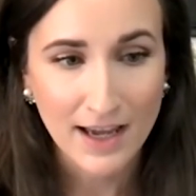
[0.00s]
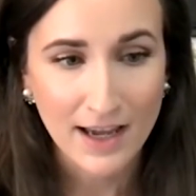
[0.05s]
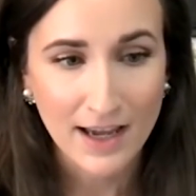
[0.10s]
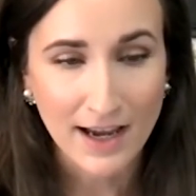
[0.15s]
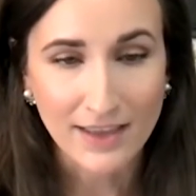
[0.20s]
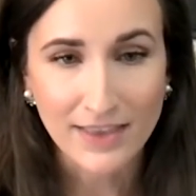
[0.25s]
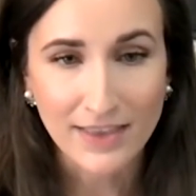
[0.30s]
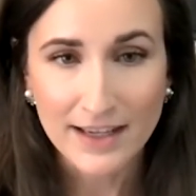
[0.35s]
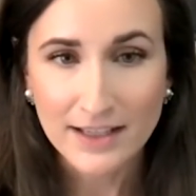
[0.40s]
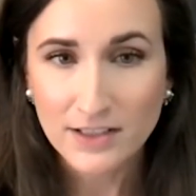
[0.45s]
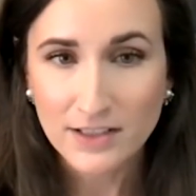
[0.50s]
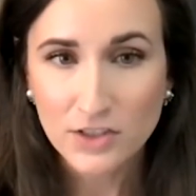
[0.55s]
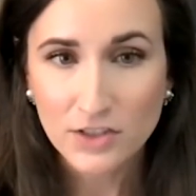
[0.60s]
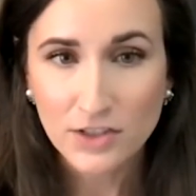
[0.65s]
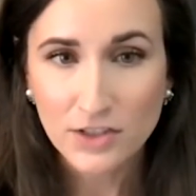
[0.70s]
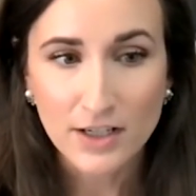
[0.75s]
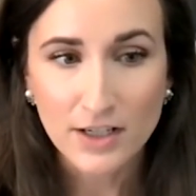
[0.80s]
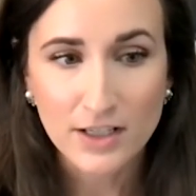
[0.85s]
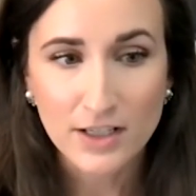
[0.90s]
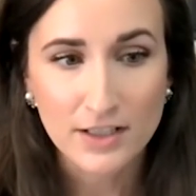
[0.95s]
I'd like to
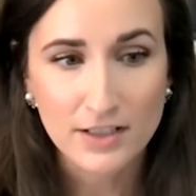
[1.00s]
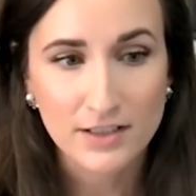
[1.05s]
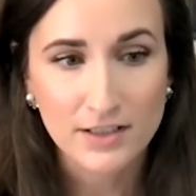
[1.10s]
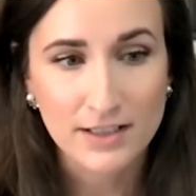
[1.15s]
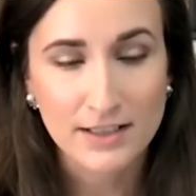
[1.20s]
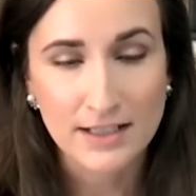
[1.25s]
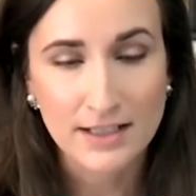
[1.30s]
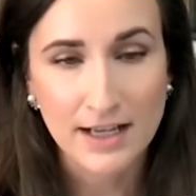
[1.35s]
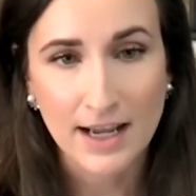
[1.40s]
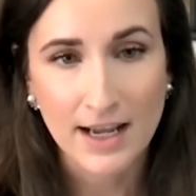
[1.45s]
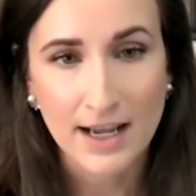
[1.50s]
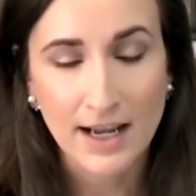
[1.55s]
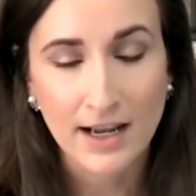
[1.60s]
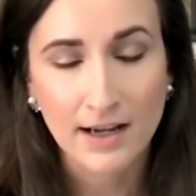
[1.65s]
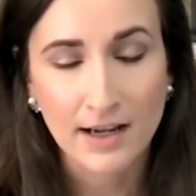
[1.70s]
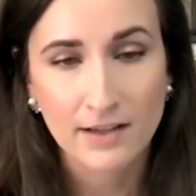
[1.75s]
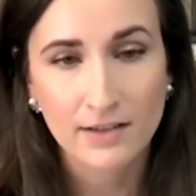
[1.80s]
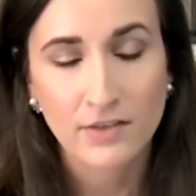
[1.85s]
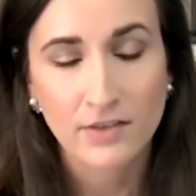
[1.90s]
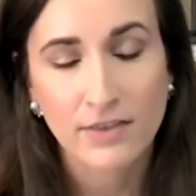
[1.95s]
start
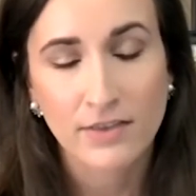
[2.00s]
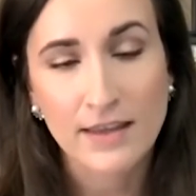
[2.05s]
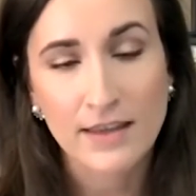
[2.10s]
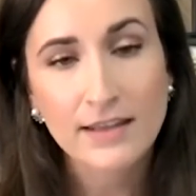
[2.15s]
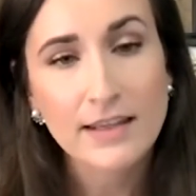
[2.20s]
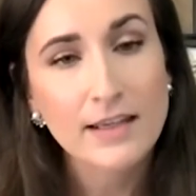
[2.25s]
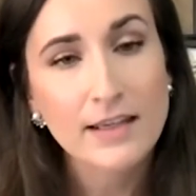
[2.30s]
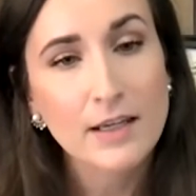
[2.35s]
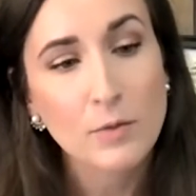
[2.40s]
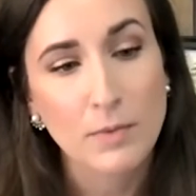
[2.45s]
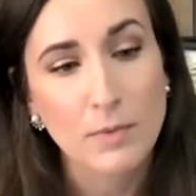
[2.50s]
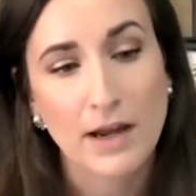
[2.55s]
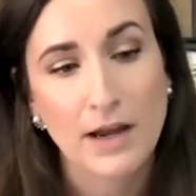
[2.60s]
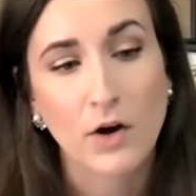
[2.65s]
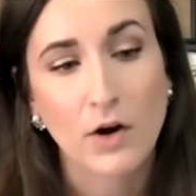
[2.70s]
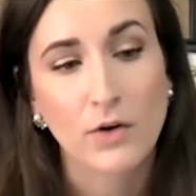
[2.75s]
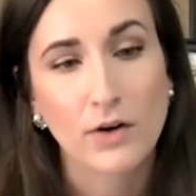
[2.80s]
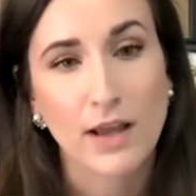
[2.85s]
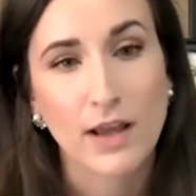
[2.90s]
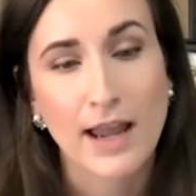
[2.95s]
today thinking
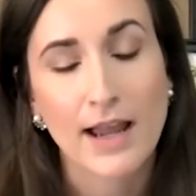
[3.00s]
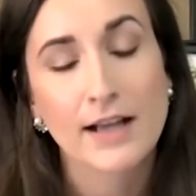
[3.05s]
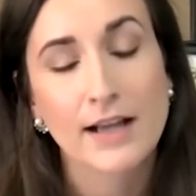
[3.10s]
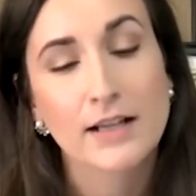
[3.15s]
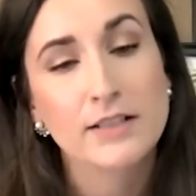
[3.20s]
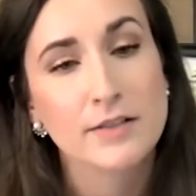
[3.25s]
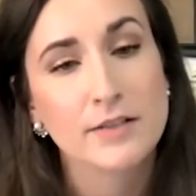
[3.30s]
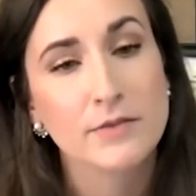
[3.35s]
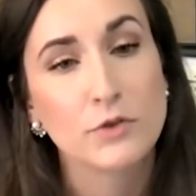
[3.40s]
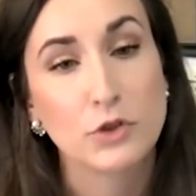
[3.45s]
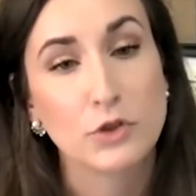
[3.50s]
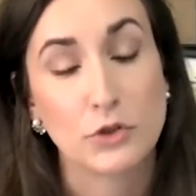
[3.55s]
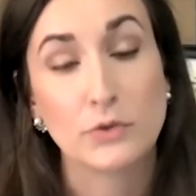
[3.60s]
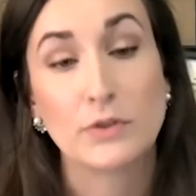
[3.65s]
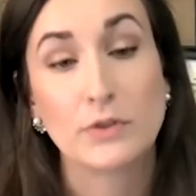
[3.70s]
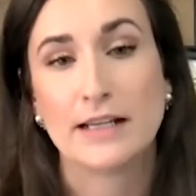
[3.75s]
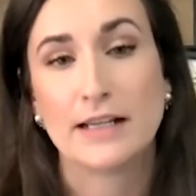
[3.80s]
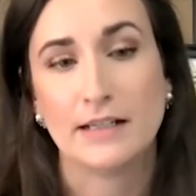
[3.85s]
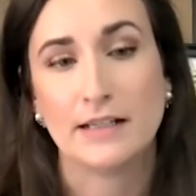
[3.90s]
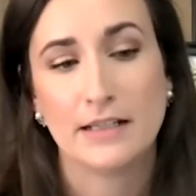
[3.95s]
about active
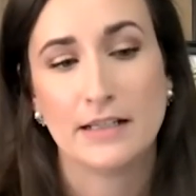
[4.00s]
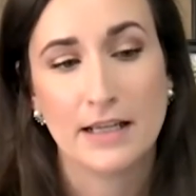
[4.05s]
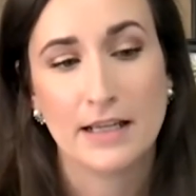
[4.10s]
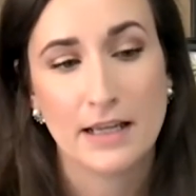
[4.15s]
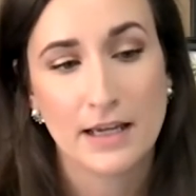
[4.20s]
duty.